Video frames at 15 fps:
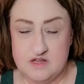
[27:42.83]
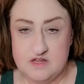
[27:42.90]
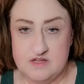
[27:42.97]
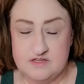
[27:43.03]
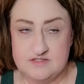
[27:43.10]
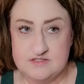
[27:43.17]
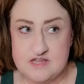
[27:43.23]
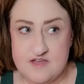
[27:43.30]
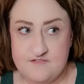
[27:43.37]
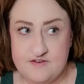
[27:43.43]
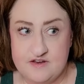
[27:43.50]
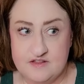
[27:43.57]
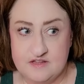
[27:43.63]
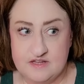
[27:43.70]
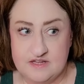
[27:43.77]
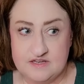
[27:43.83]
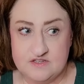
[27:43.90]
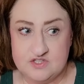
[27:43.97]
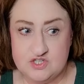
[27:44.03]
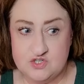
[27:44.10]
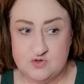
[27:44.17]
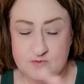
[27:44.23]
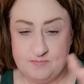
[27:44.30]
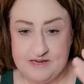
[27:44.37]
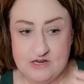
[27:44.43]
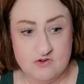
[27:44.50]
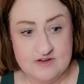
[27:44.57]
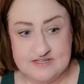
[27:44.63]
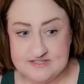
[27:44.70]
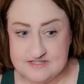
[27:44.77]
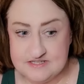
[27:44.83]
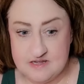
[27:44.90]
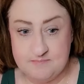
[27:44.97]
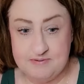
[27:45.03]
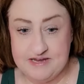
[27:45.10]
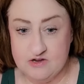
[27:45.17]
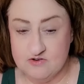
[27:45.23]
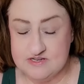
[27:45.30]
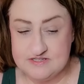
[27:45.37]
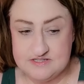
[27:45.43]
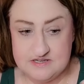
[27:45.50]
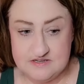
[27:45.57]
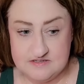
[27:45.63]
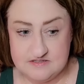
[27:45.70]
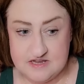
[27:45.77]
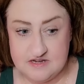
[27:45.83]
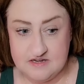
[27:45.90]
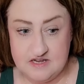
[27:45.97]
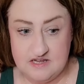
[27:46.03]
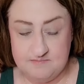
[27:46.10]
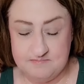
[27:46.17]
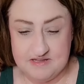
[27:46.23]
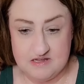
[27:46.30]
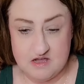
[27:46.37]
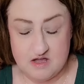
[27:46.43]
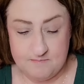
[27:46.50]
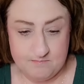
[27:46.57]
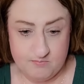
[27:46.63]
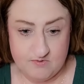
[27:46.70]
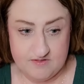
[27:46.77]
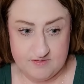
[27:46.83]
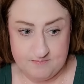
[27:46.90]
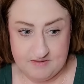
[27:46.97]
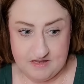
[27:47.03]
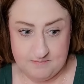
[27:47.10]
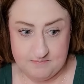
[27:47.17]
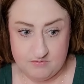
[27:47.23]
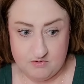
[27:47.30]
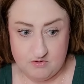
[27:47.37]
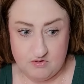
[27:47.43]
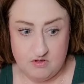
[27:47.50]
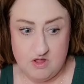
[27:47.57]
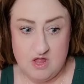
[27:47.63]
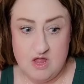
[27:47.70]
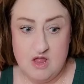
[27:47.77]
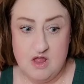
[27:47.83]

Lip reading: definitely into appearances and keeping up with people,